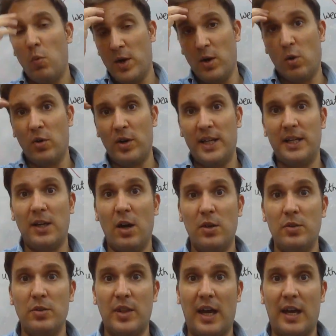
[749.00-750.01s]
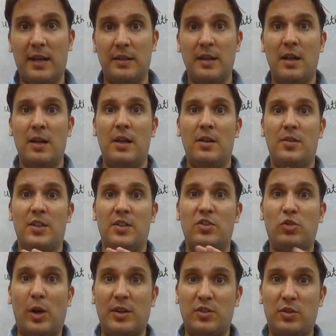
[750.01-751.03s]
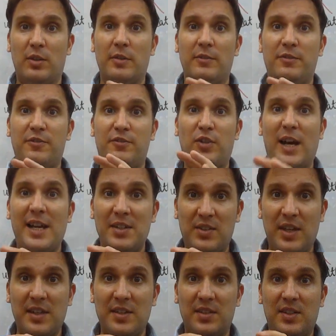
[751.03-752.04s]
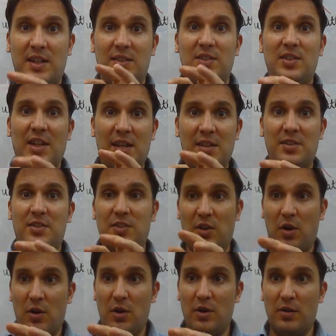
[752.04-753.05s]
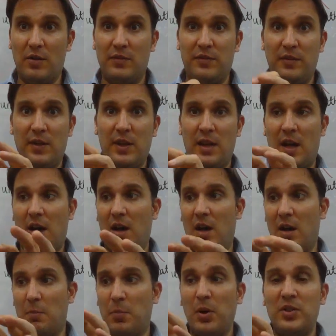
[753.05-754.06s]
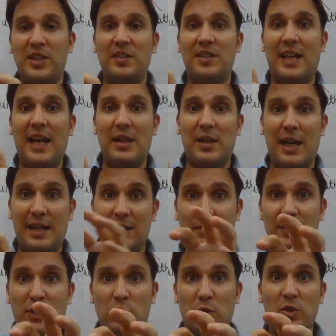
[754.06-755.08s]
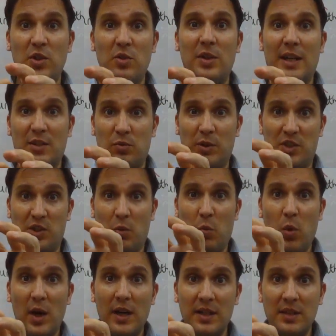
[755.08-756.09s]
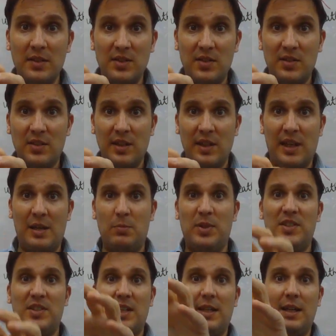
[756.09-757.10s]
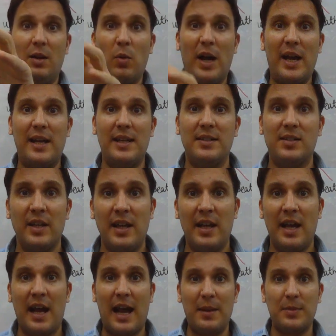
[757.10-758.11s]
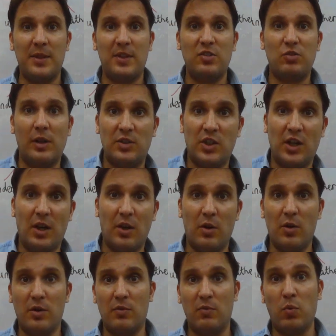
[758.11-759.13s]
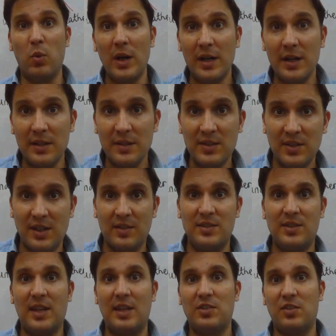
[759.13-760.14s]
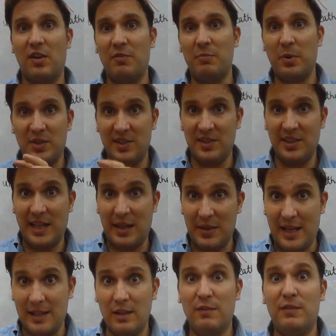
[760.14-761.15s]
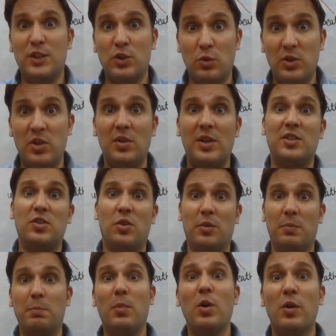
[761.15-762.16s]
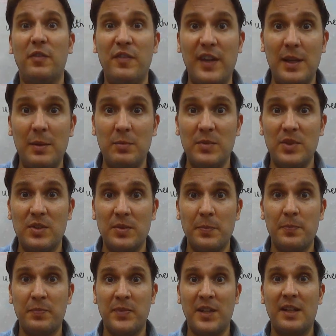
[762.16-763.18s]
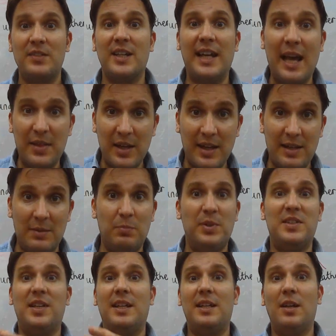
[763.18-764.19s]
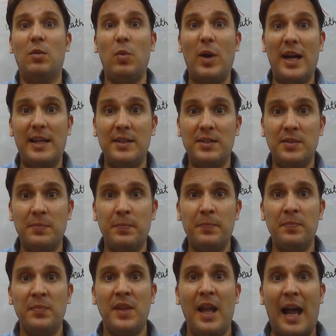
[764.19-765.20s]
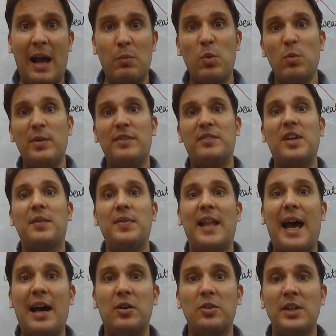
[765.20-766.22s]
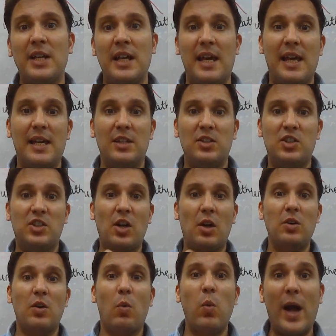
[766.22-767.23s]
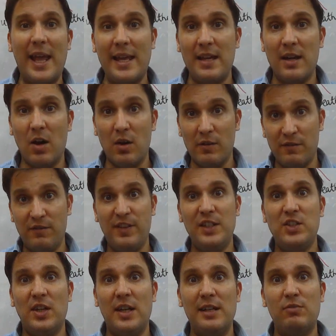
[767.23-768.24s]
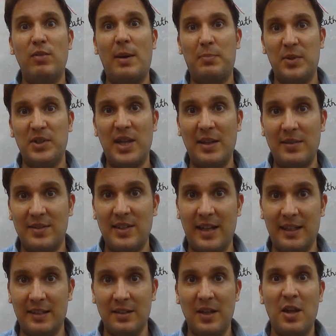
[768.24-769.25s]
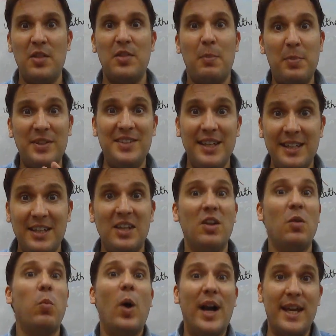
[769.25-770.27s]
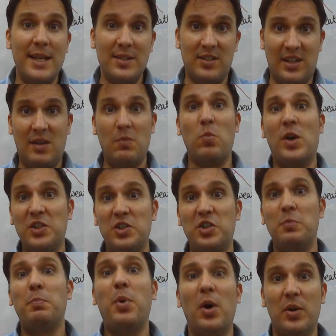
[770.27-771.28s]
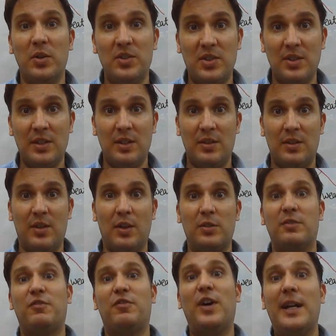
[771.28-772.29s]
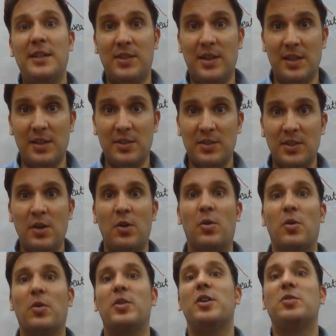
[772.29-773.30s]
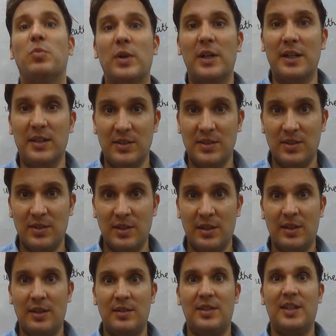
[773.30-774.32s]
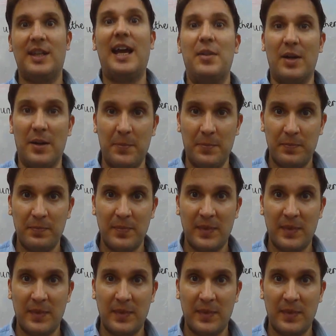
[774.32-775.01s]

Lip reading: We already know that the structure of phrases consists of putting together individual units which are words in particular ways, and the structure of words consists of putting together individual units called morphemes together in particular ways. And what we've done now is shown a way of visually representing the particular ways in which you put those phrases or those words together.